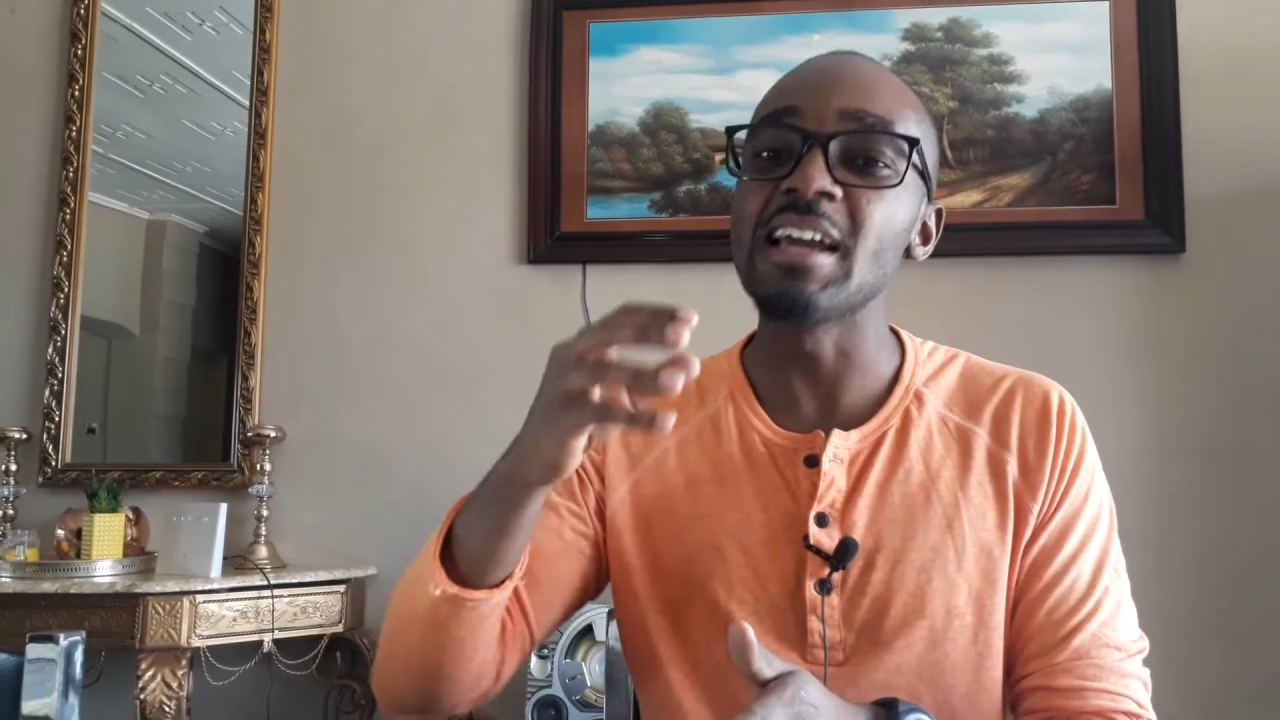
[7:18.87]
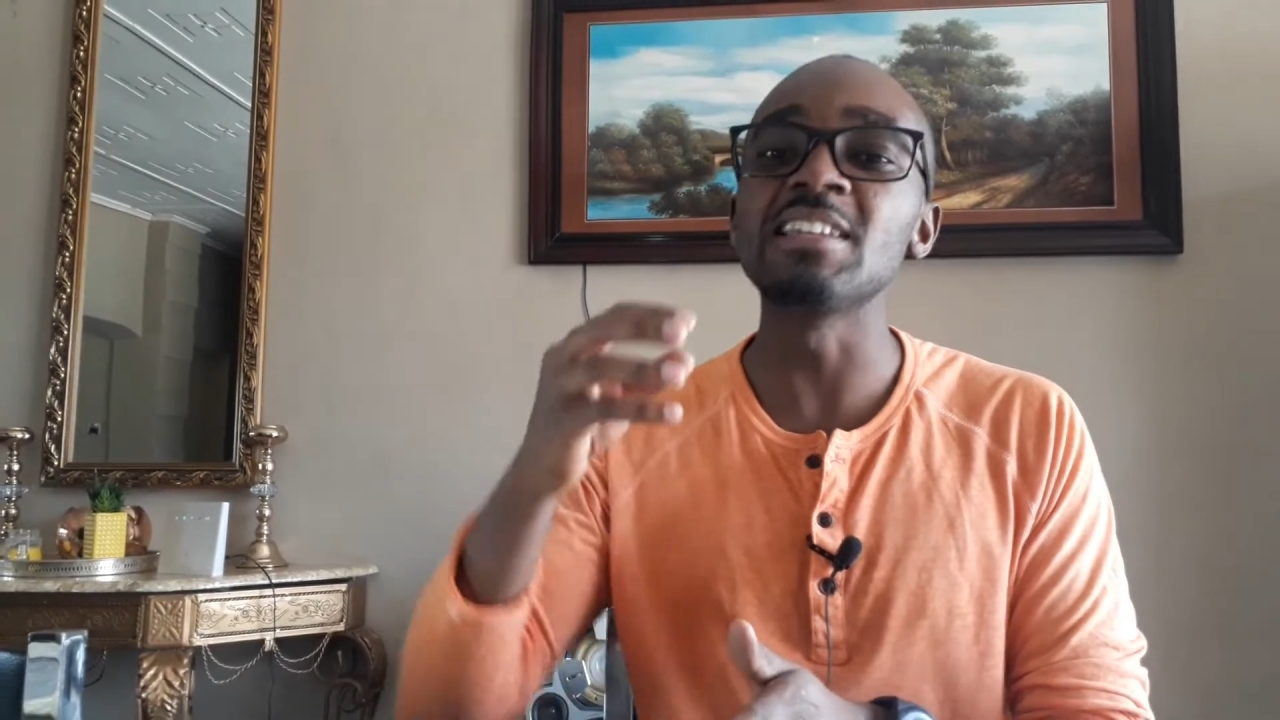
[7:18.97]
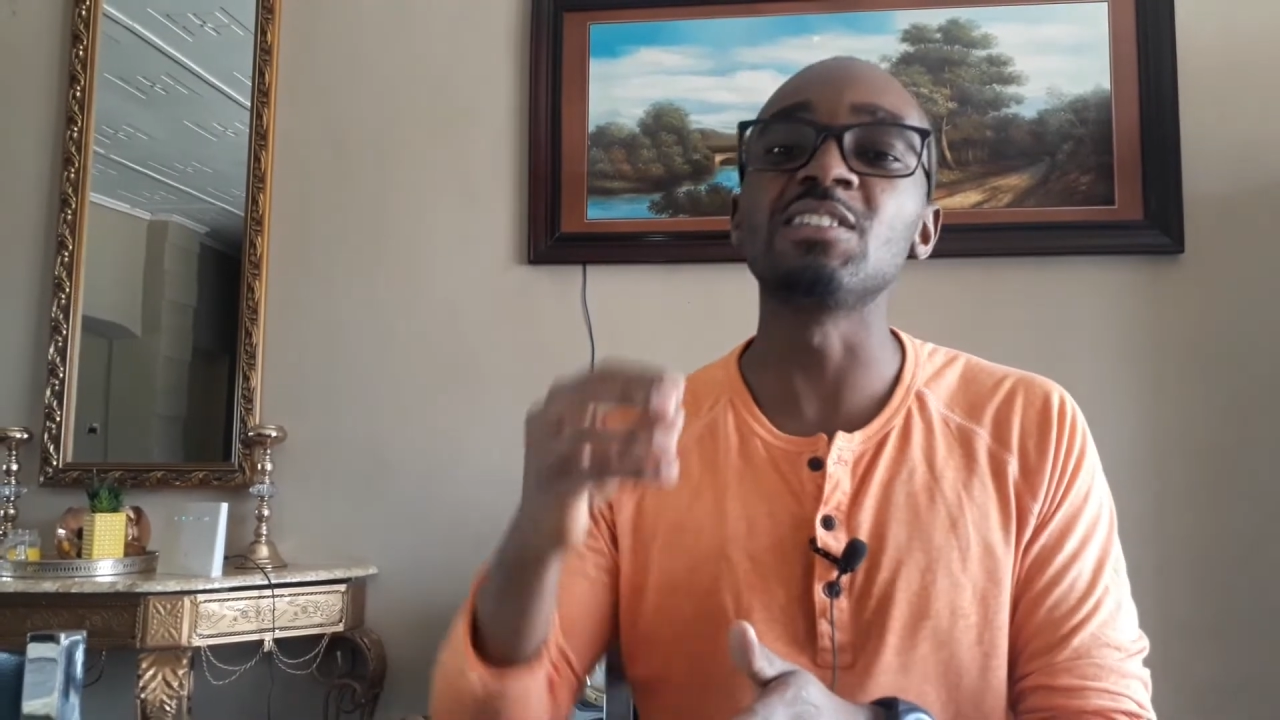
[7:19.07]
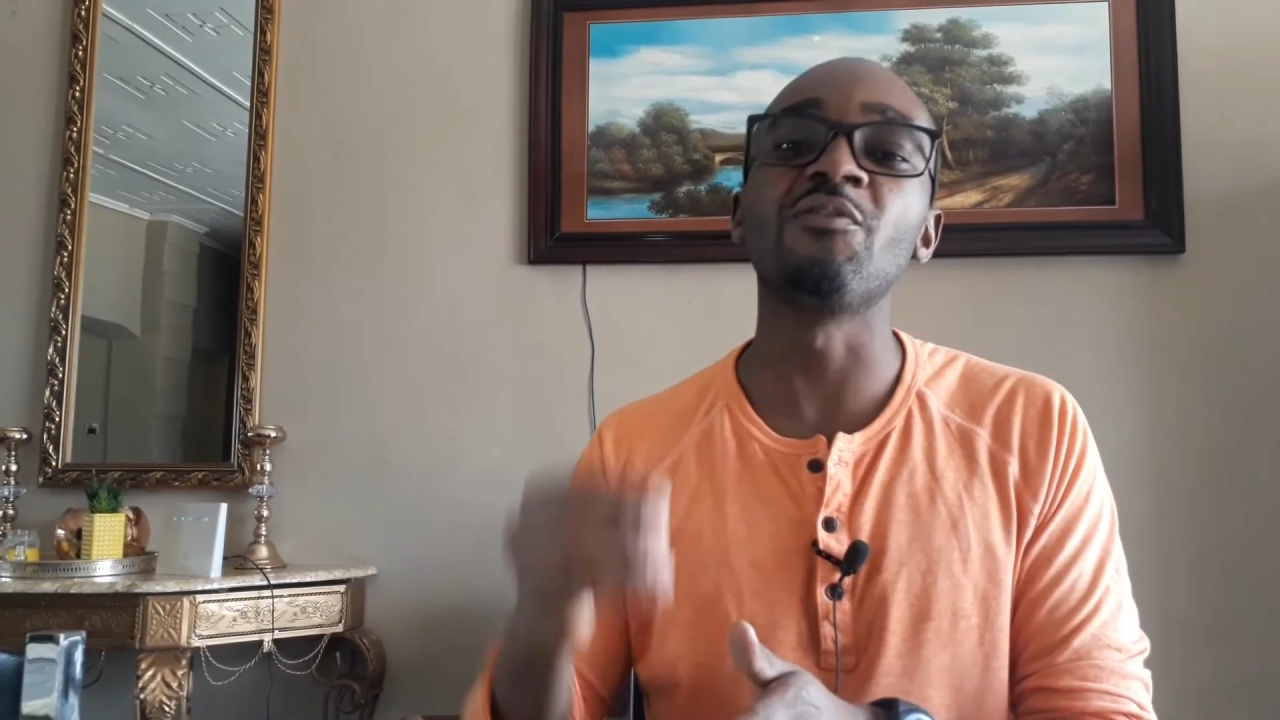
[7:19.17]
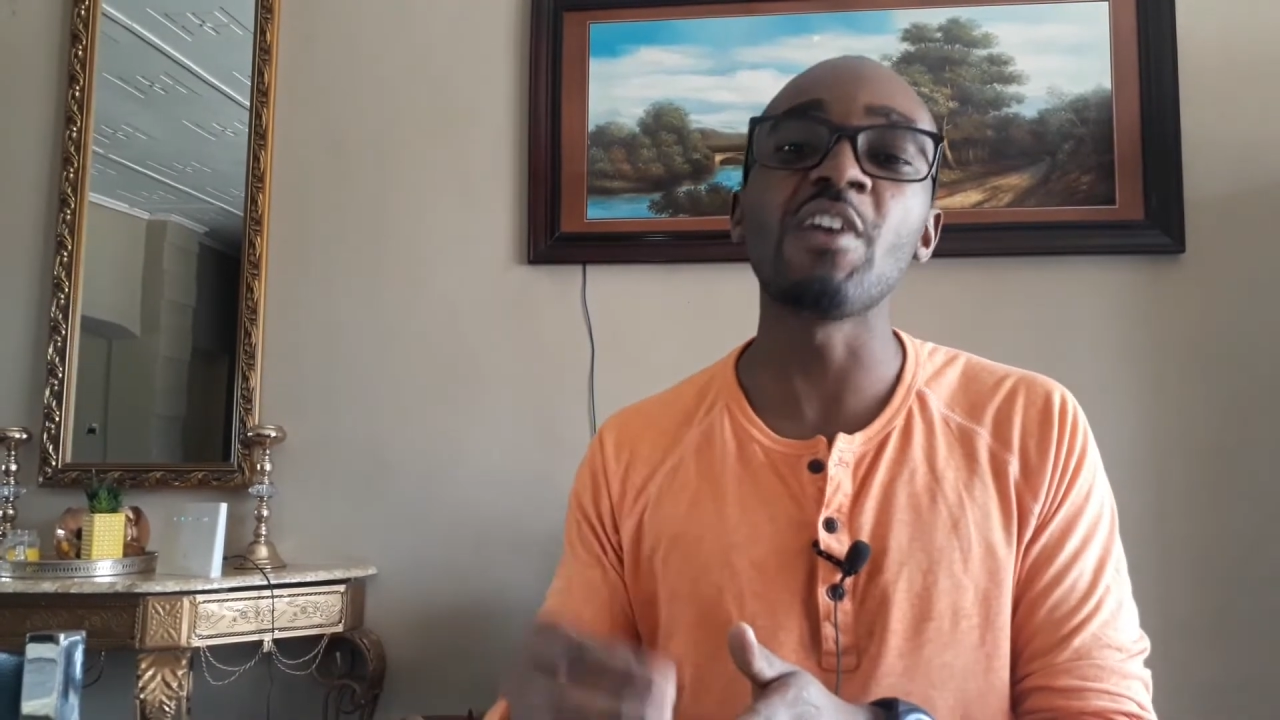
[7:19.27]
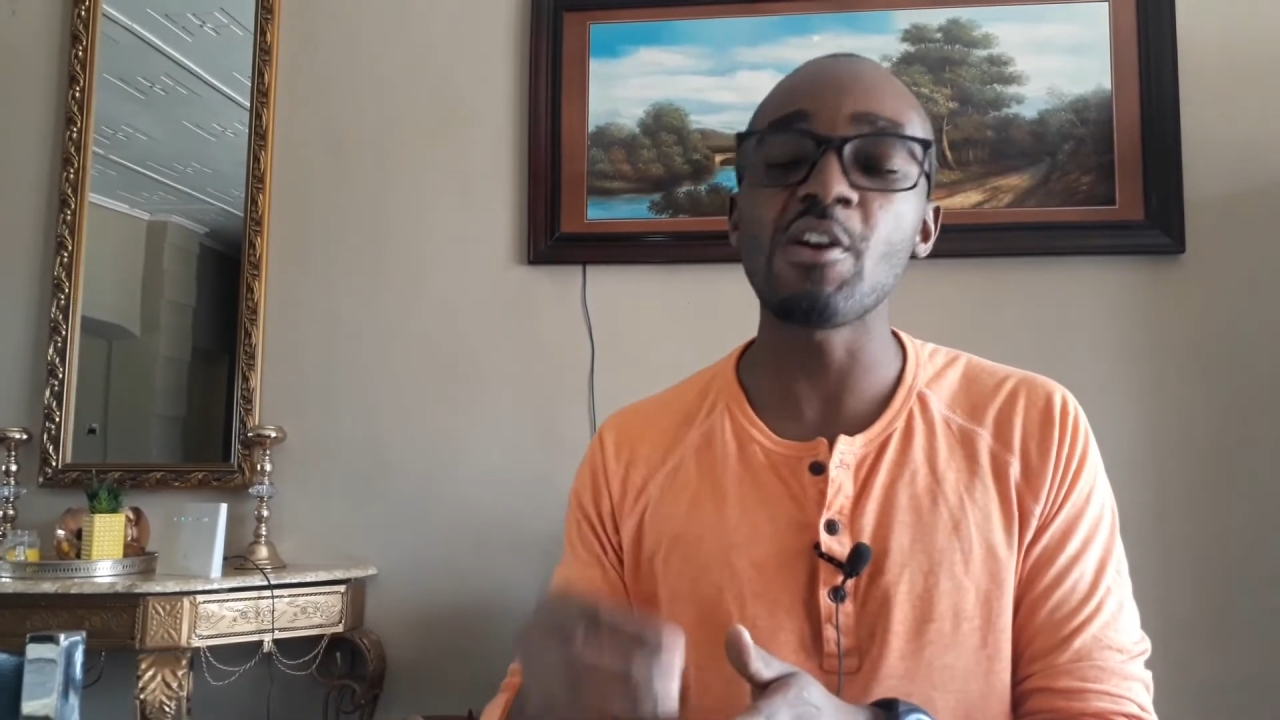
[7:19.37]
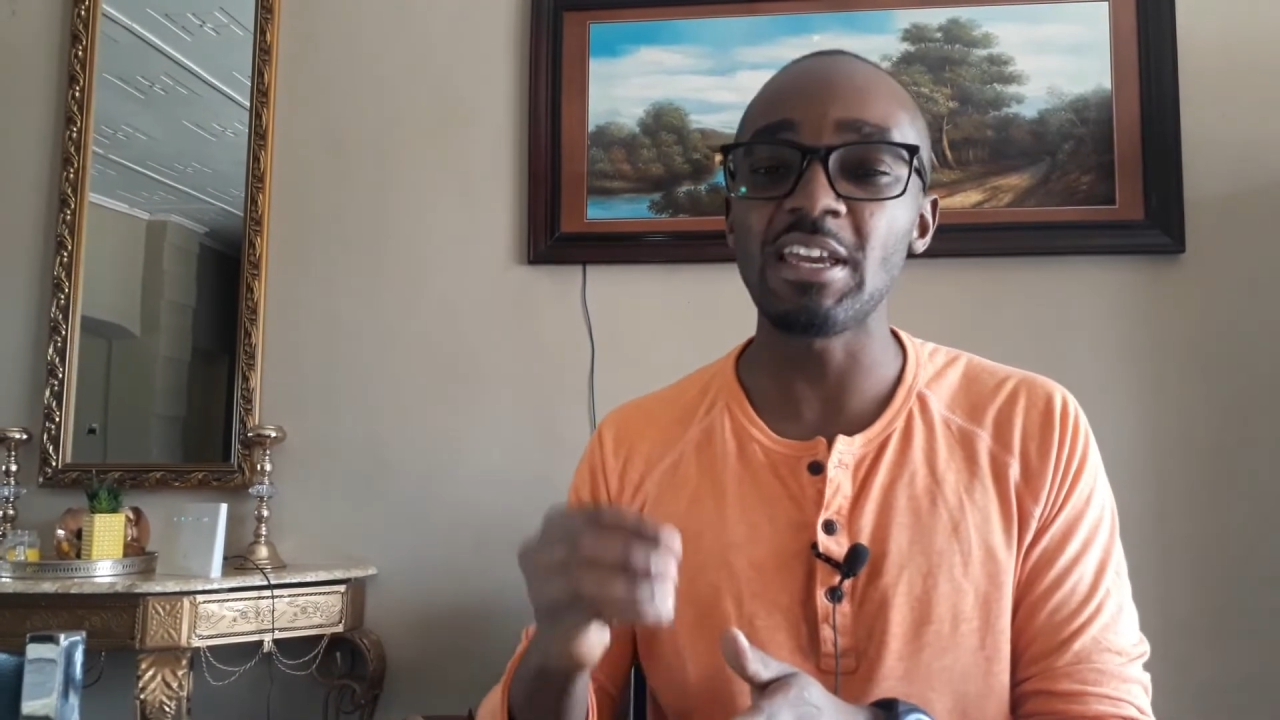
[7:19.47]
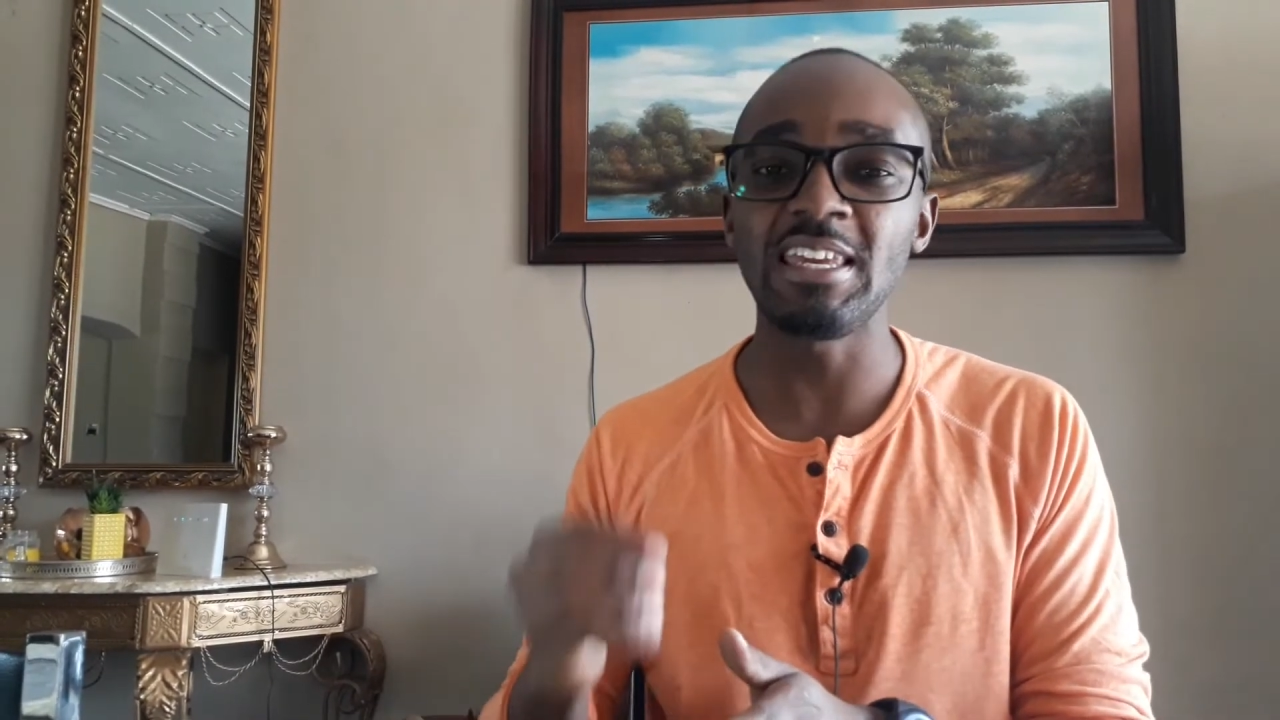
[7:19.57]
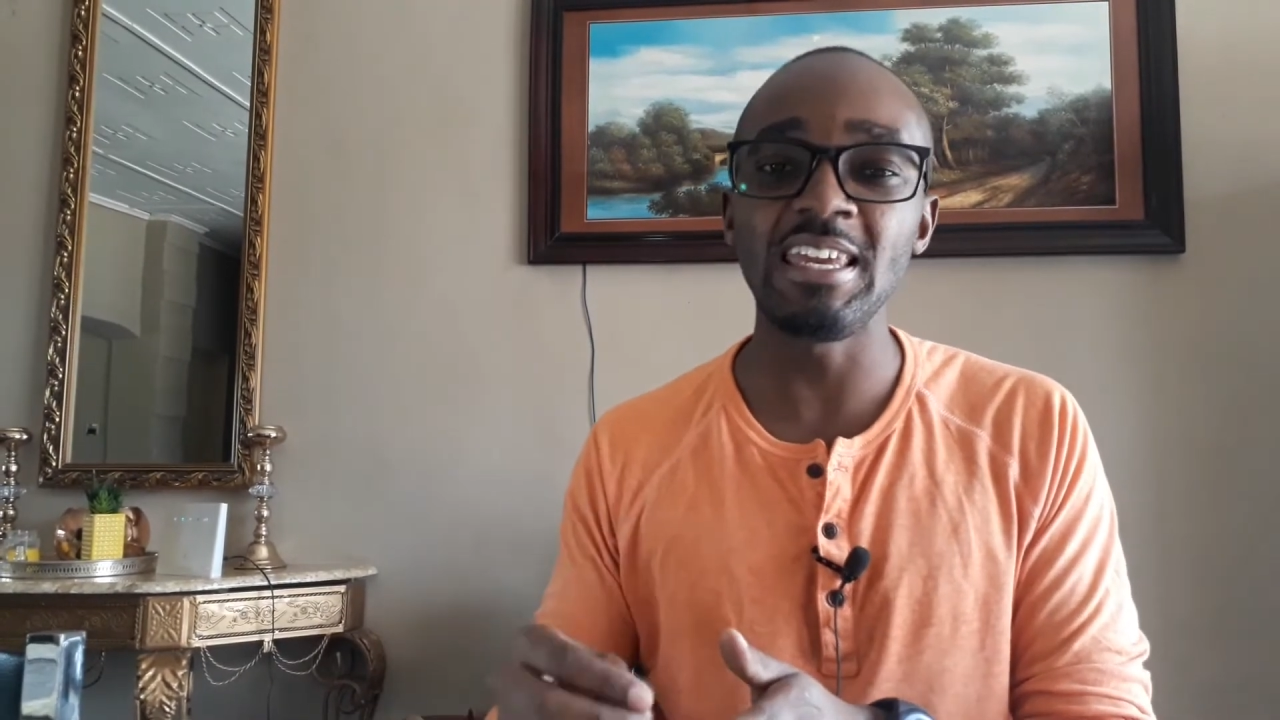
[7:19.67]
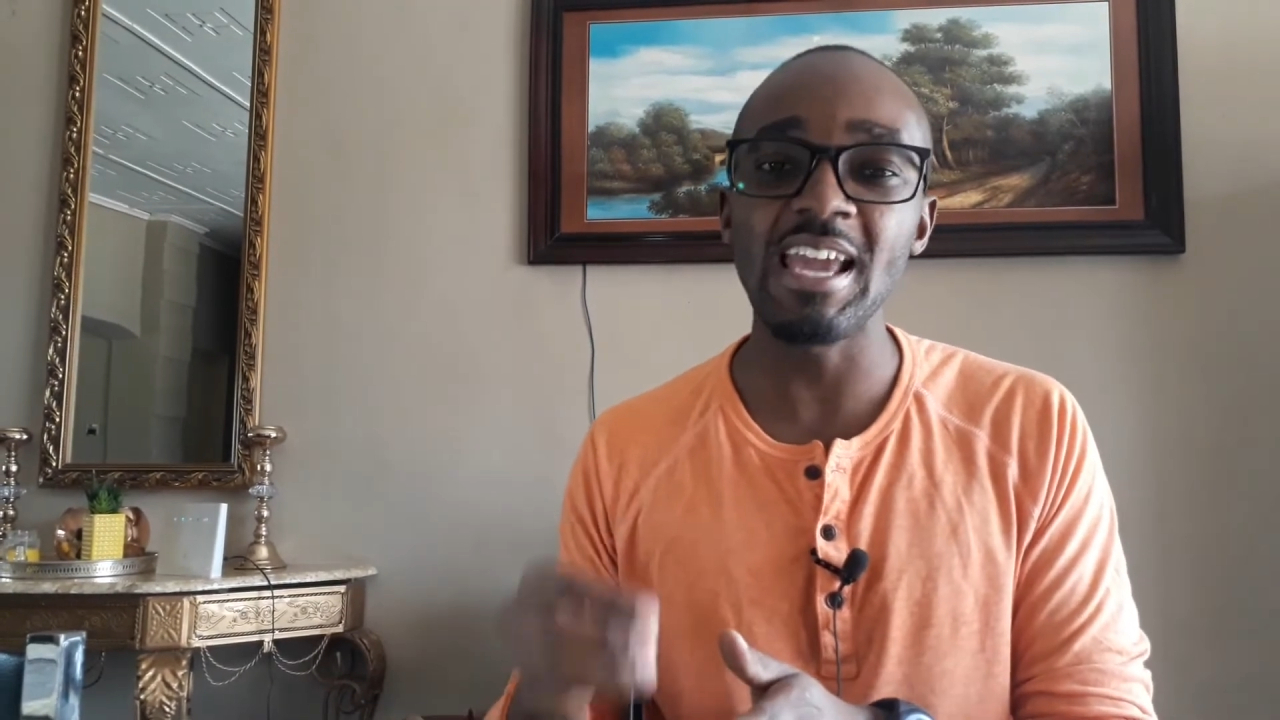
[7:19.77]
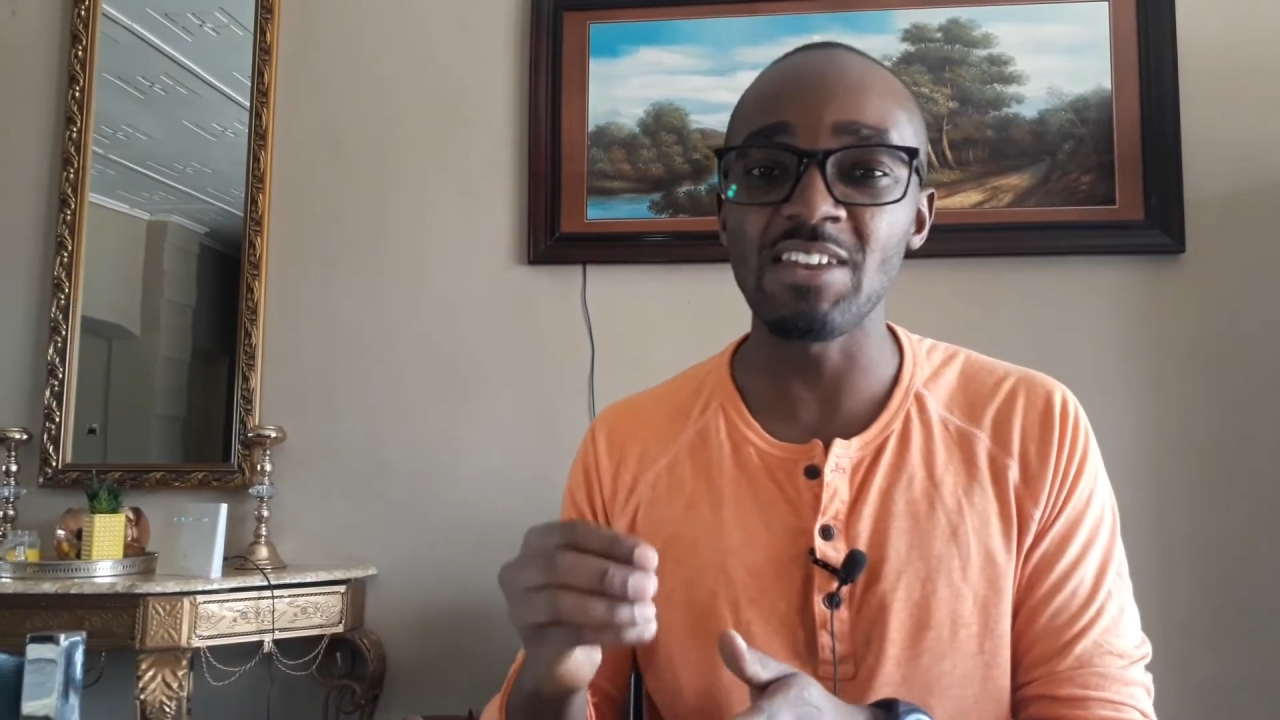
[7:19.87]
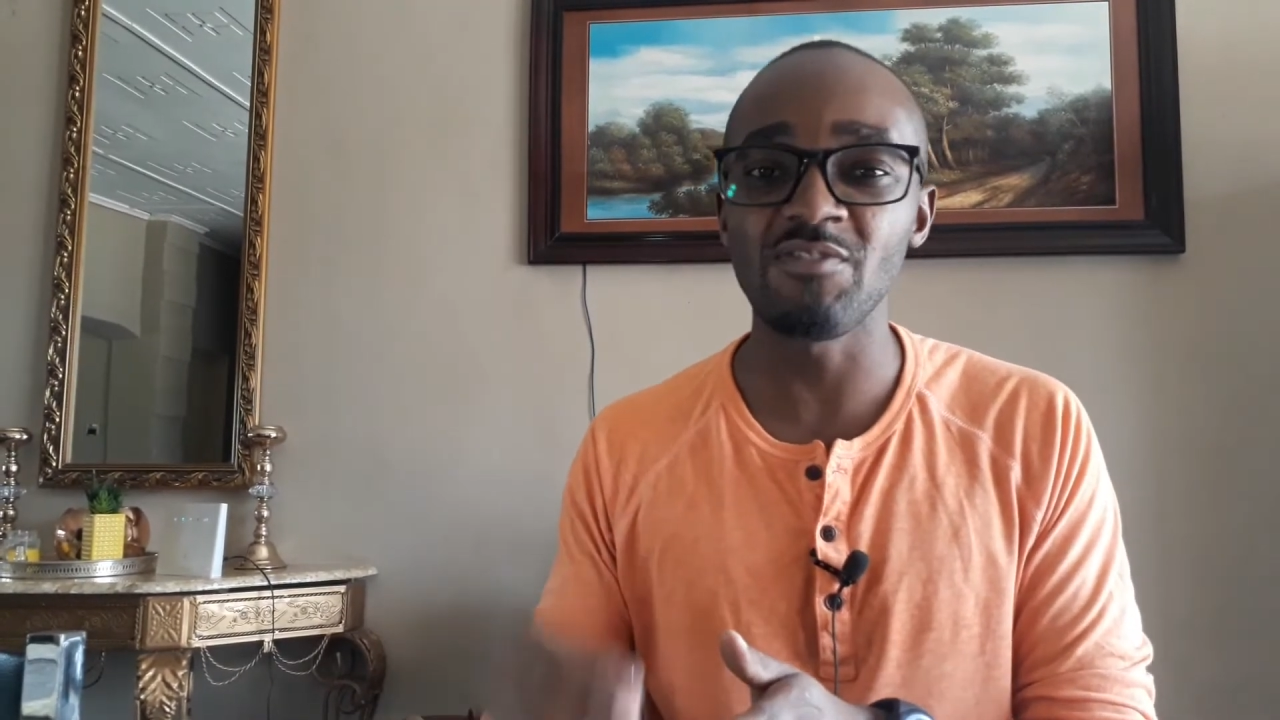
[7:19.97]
is very key